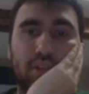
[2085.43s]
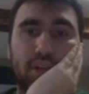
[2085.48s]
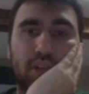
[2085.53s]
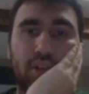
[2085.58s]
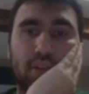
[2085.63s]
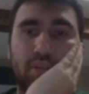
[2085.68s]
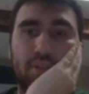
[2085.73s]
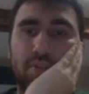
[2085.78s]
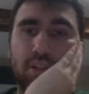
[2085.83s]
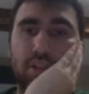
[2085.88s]

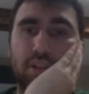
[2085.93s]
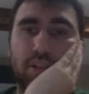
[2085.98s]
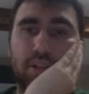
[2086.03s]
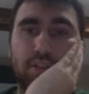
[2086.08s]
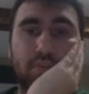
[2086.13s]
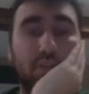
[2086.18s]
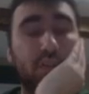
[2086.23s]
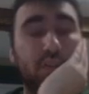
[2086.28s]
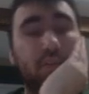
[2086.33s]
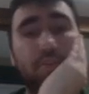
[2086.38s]
other
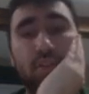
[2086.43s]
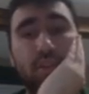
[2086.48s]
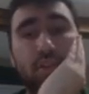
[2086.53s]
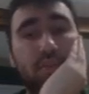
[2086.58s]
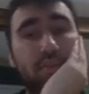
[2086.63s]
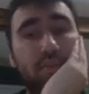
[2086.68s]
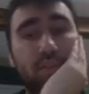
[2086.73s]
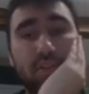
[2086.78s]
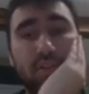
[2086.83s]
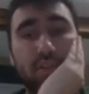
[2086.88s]
bishop, because the
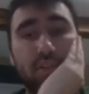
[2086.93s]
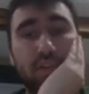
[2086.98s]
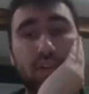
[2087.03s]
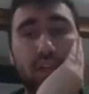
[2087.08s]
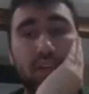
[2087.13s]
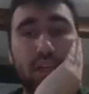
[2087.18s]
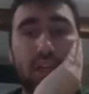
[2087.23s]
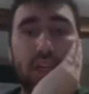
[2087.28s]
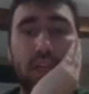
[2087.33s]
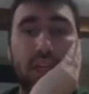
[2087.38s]
bishops are so
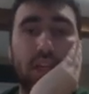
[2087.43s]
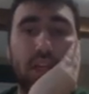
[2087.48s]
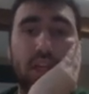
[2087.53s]
good.